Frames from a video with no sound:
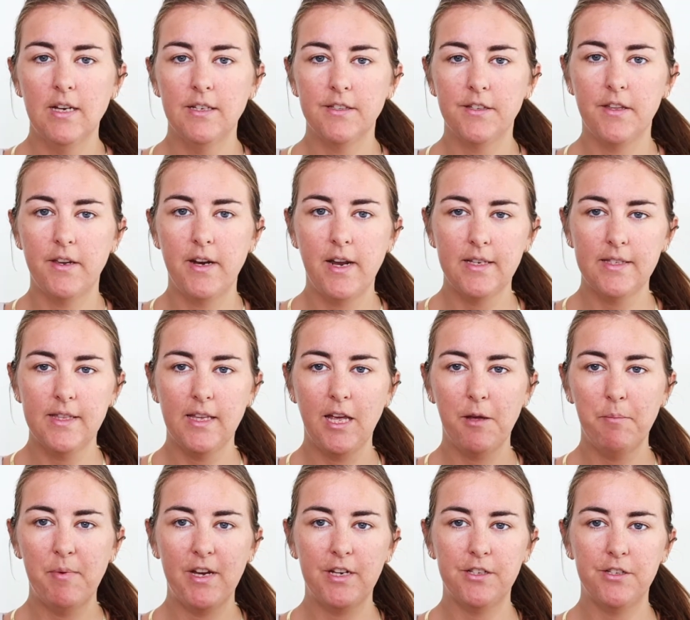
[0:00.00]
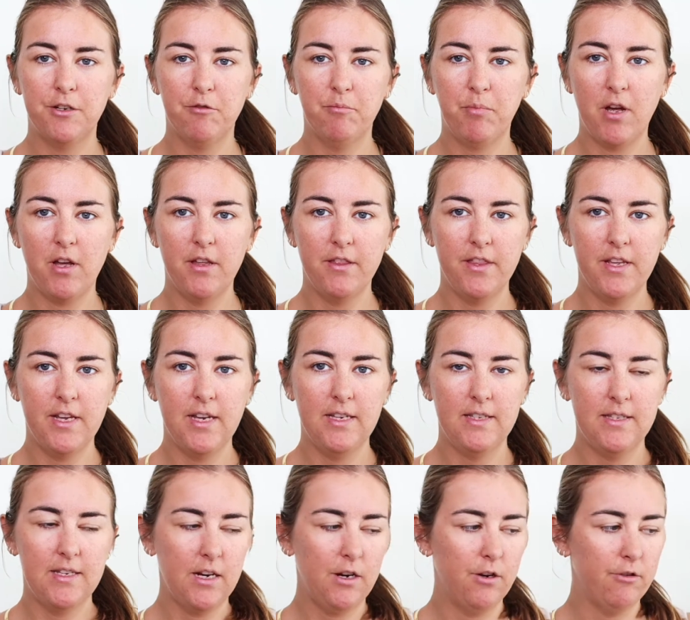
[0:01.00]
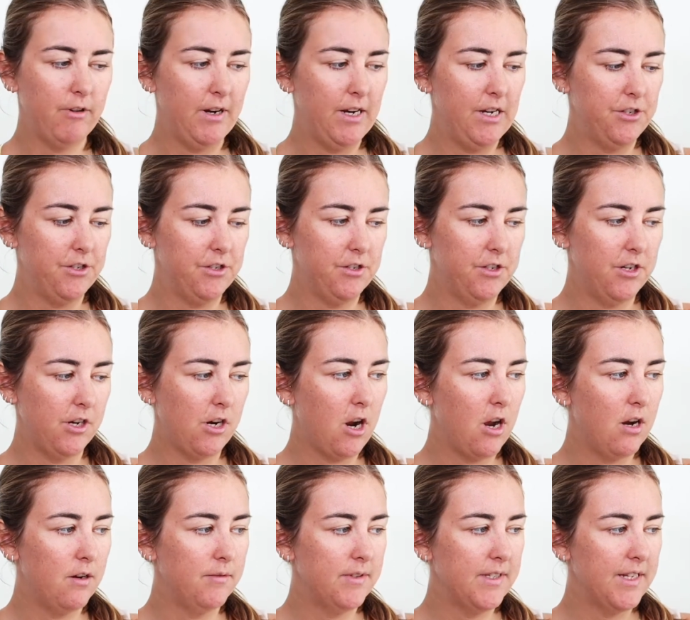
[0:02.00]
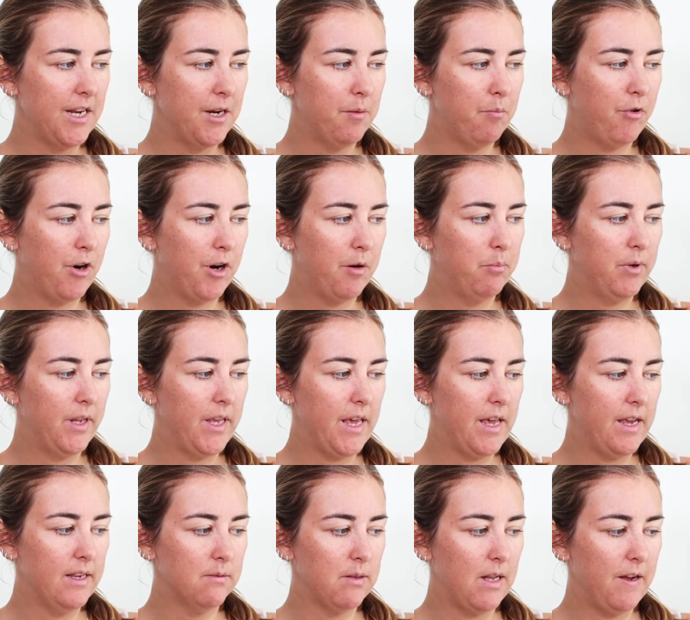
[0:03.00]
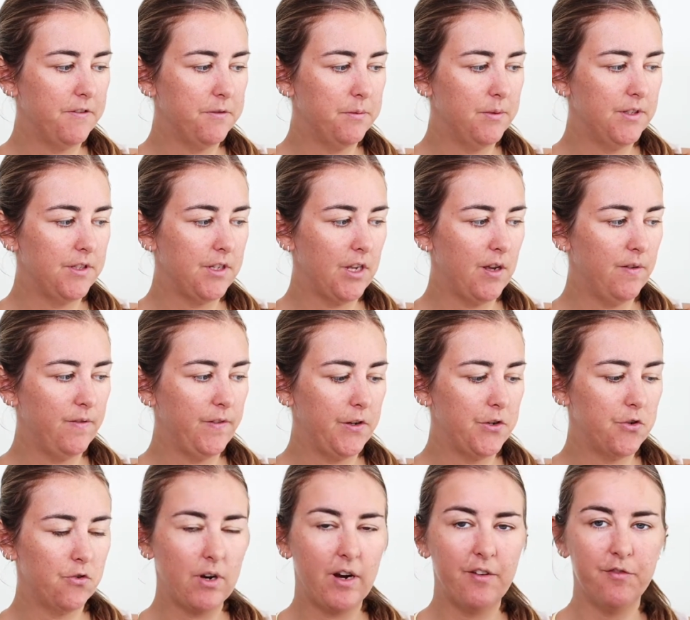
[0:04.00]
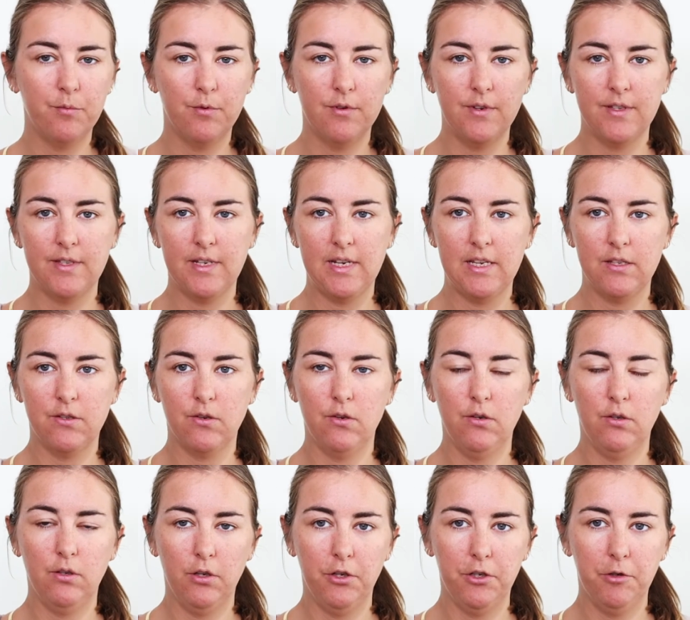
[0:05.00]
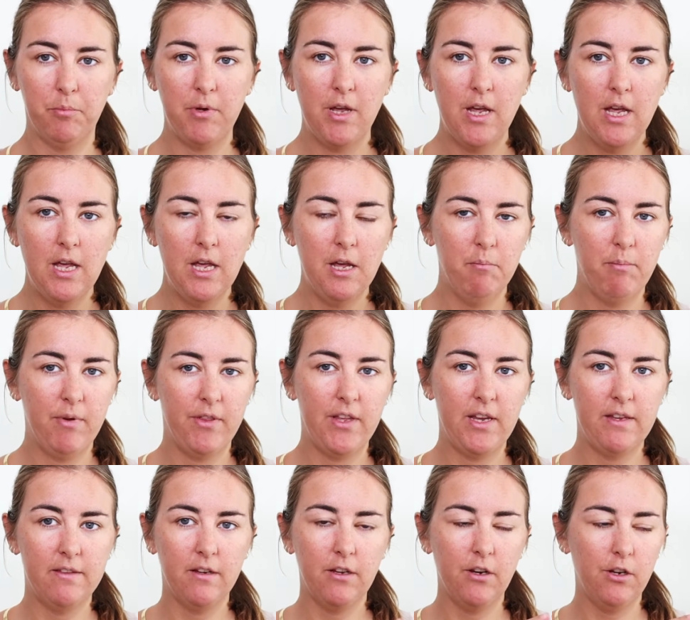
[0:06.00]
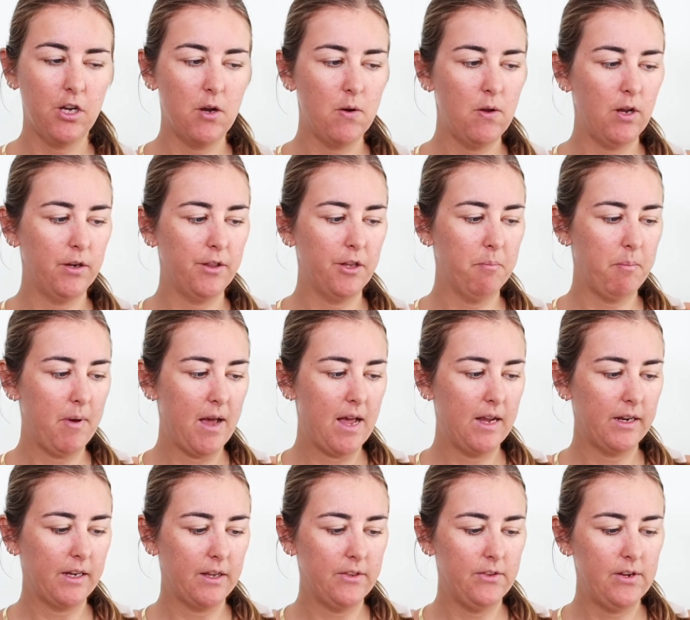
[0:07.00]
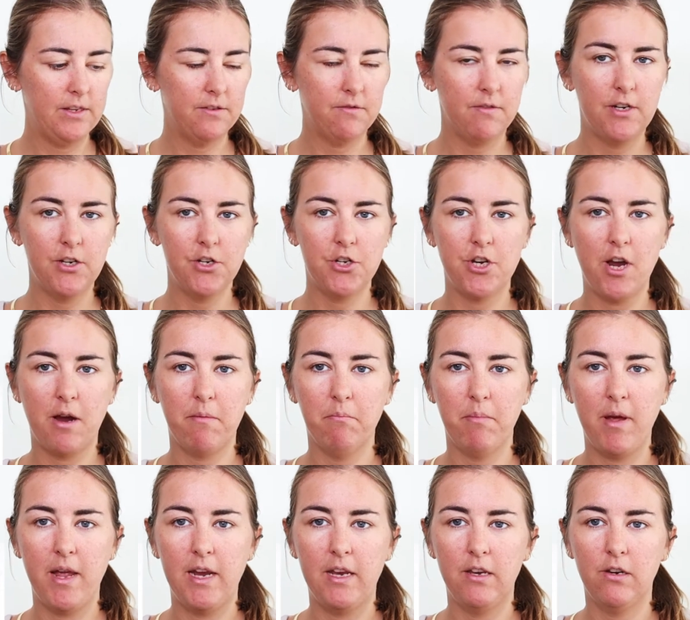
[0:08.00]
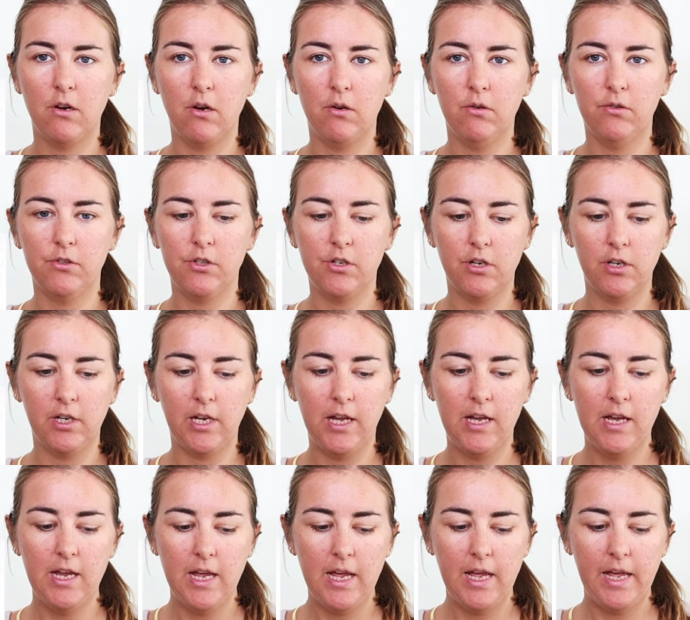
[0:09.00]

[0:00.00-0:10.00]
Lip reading: So the next thing I picked up are these decorations. You can't see it properly here, so I'll have to insert a photograph once it's all up. But these are going to go along the back, and these are in a champagne gold colour.